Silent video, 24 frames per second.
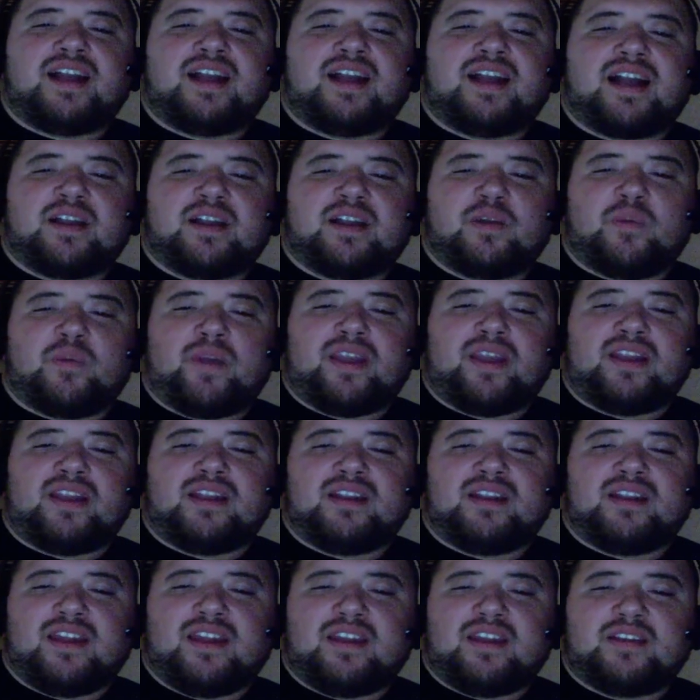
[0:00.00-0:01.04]
I could wait a
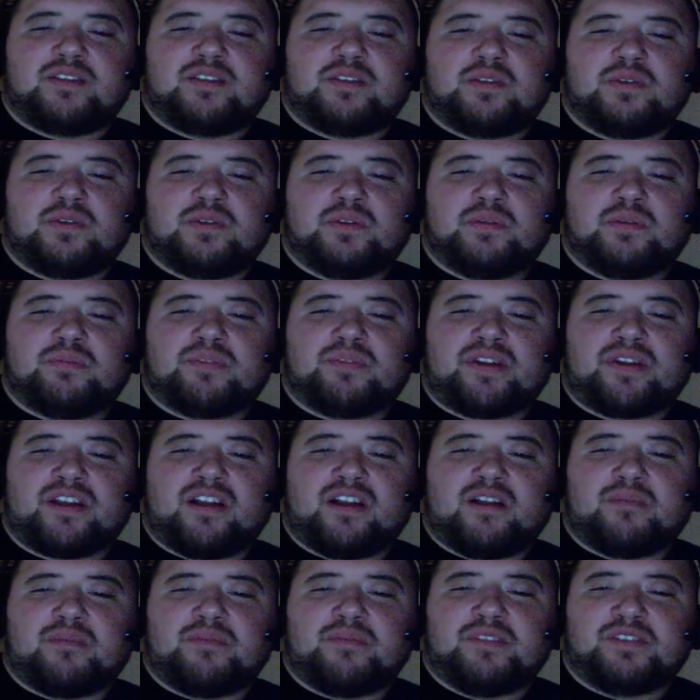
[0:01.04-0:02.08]
day or two to bring up
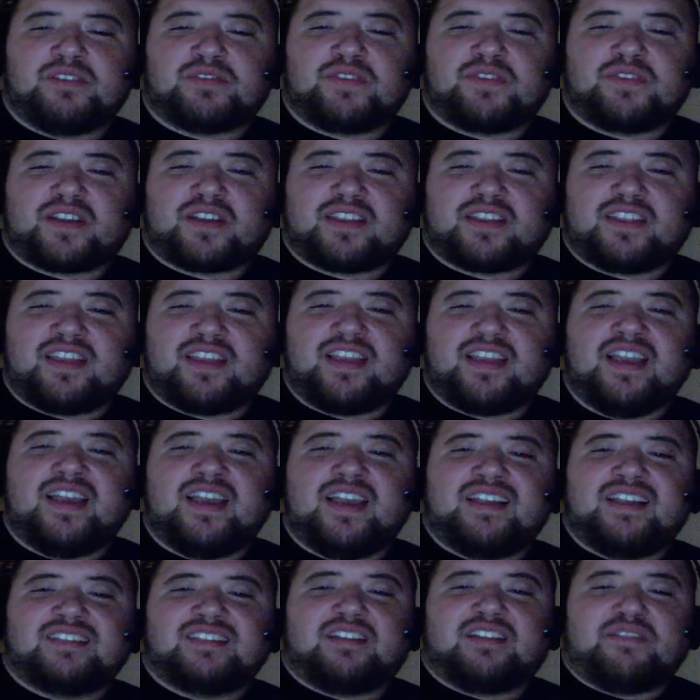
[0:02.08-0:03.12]
this fucking thing
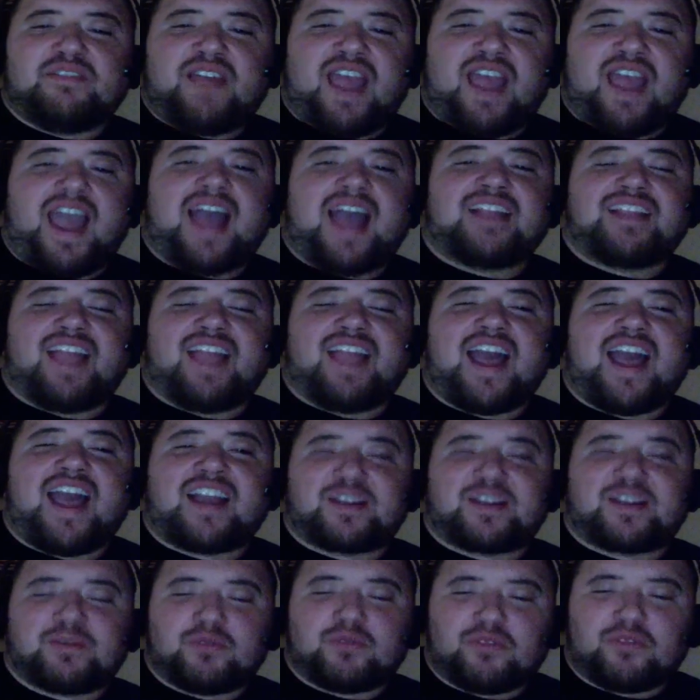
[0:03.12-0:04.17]
instead of at the
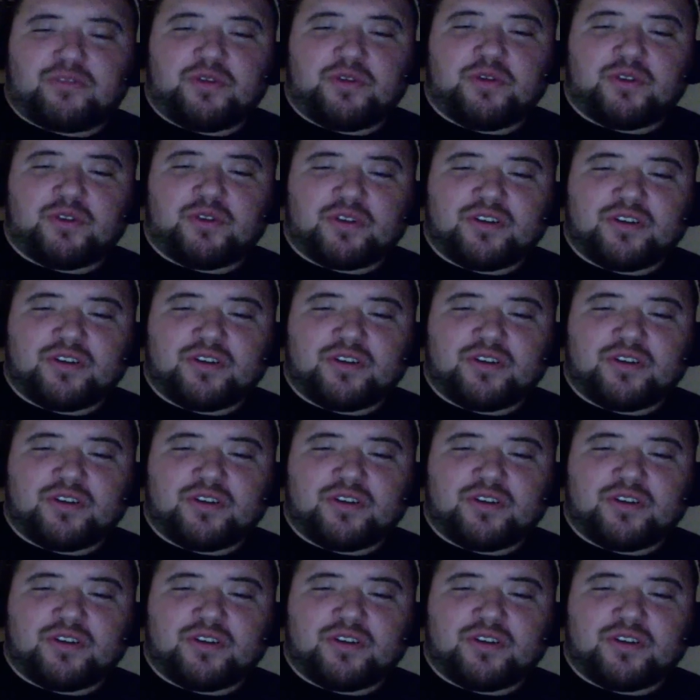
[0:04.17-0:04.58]
actual funeral.